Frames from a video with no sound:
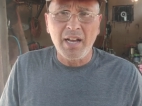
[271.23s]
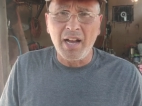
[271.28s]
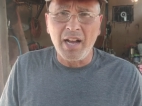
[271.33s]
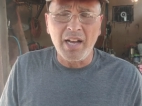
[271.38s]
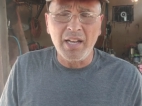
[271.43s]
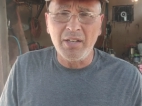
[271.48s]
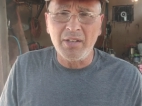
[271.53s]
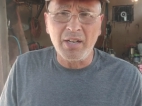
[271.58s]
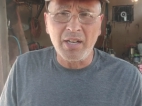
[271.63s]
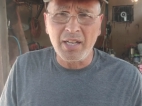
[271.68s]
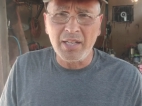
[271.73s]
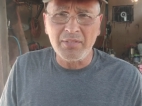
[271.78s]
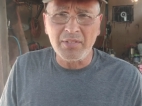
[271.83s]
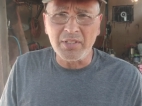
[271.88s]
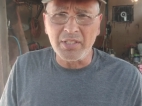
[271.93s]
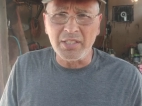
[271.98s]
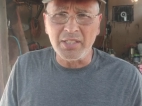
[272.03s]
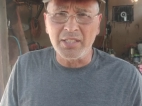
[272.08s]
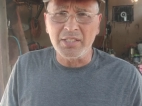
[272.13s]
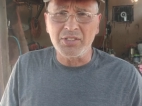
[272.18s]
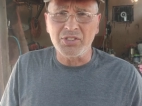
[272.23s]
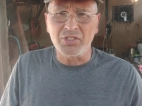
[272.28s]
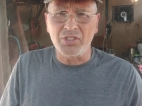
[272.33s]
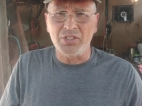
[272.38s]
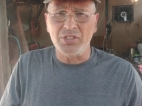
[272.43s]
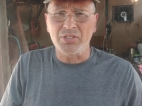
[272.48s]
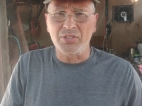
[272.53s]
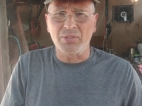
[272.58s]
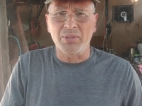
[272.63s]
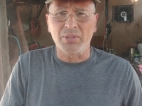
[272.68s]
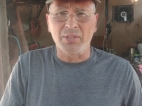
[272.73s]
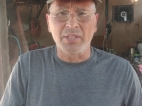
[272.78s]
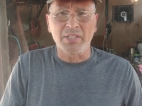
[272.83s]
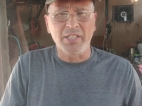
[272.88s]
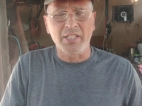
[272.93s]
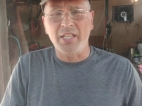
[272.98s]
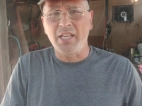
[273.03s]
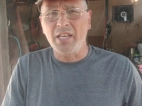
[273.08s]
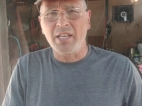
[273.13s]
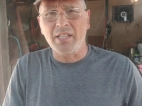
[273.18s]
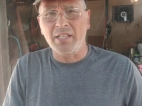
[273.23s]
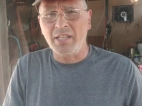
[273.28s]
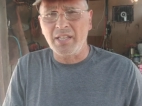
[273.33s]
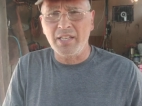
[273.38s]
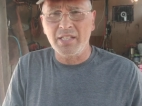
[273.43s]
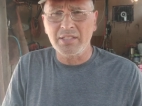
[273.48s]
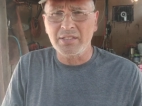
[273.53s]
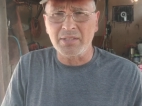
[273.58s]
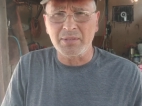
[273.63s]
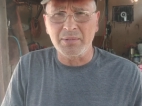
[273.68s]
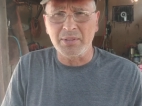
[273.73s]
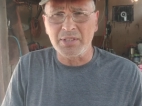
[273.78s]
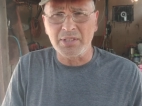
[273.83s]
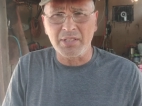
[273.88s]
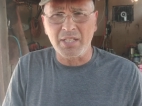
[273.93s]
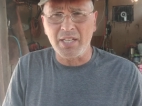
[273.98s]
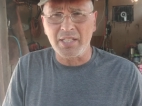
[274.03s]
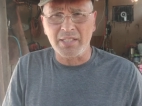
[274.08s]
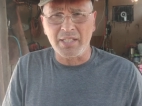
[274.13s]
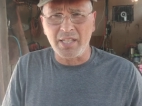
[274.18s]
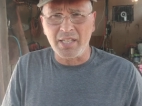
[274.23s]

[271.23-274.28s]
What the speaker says: I don't have an ESG score. You can't cancel what's not